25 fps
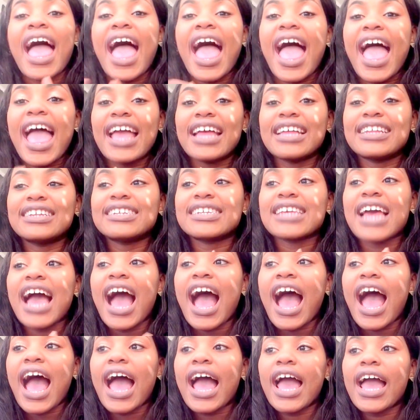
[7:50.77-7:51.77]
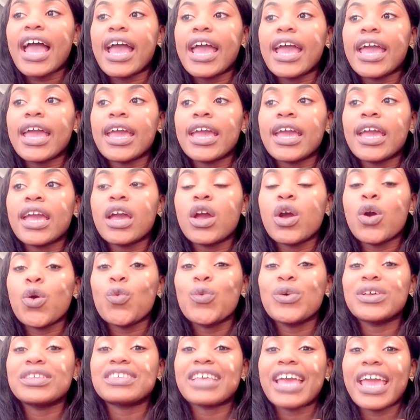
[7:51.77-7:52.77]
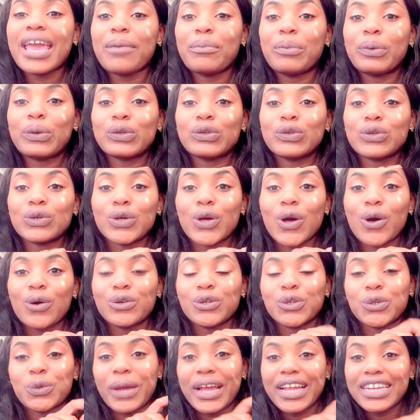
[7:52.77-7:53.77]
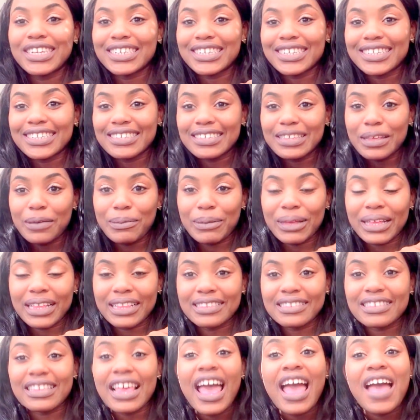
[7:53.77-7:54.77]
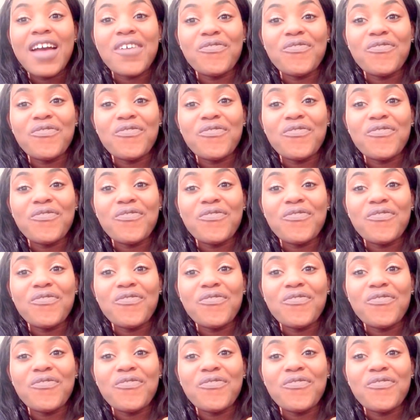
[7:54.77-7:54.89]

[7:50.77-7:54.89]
and I was able to go to Angela Simmons'